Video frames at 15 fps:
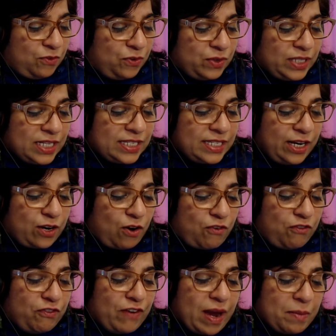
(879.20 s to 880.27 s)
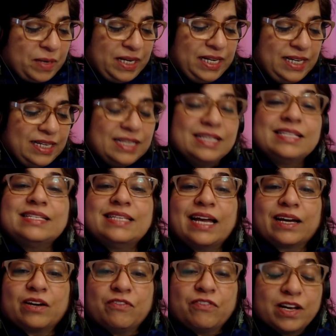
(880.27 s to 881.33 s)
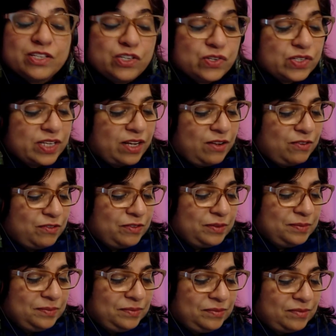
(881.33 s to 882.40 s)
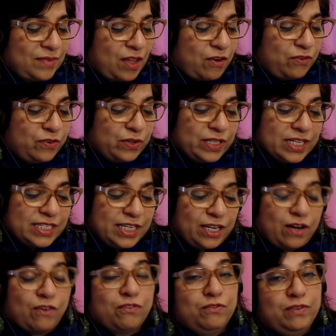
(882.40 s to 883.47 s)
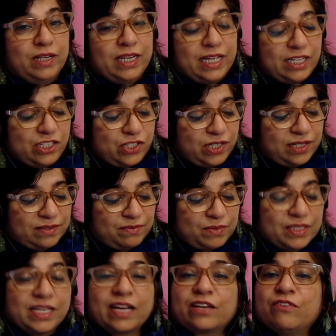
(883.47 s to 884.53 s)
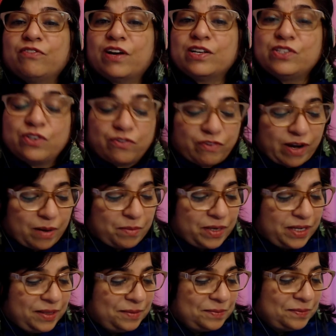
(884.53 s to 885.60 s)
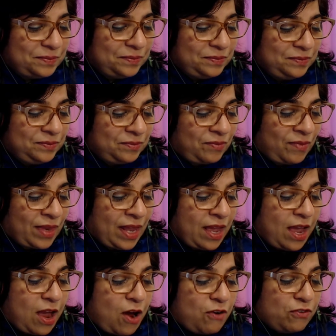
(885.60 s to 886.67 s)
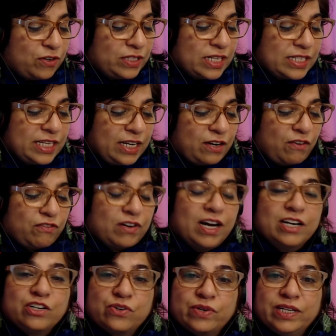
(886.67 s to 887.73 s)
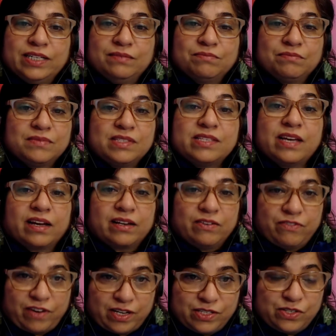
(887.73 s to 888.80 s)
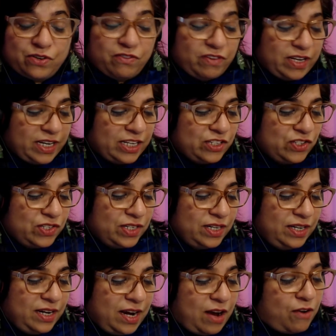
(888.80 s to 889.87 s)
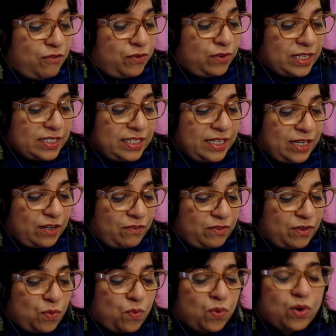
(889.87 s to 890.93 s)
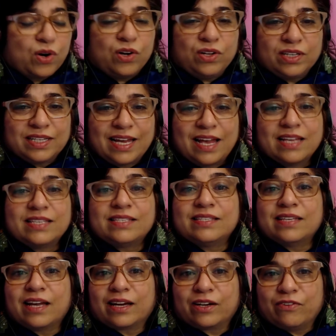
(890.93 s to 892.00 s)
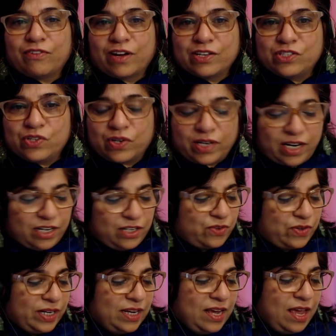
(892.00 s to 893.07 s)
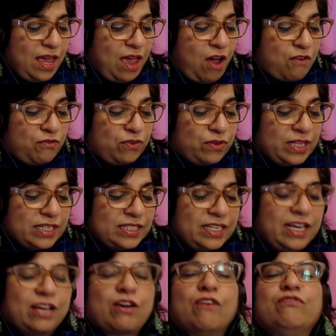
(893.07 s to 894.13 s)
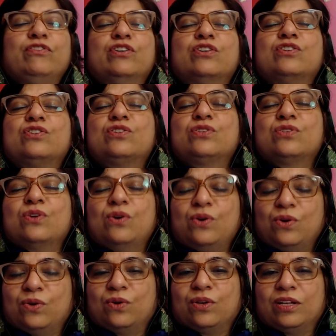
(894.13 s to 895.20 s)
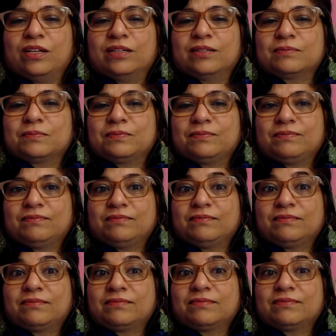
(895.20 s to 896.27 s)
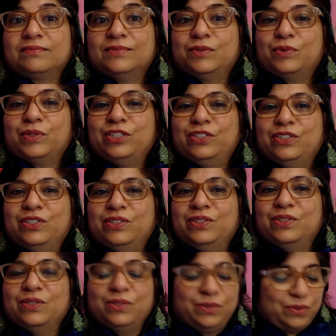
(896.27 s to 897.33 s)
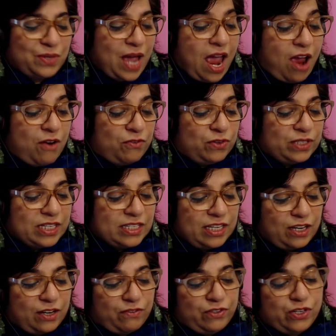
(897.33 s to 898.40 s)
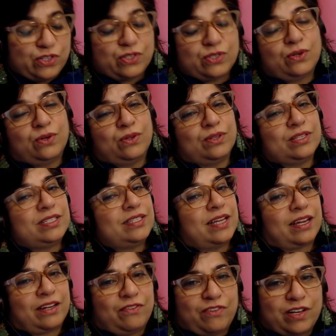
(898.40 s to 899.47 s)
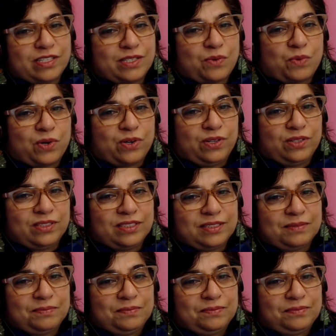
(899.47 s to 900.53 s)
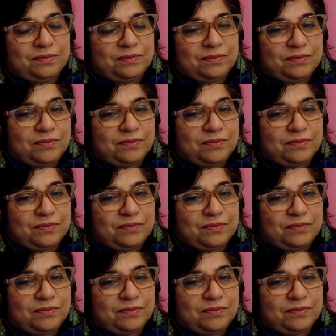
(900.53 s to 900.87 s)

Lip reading: For the sake of family, sacrifice yourself. For the sake of village, sacrifice your family. For the sake of country, sacrifice your village. For the sake of the world, sacrifice your country. For the sake of your soul, what do? For the sake of your soul, sacrifice the world.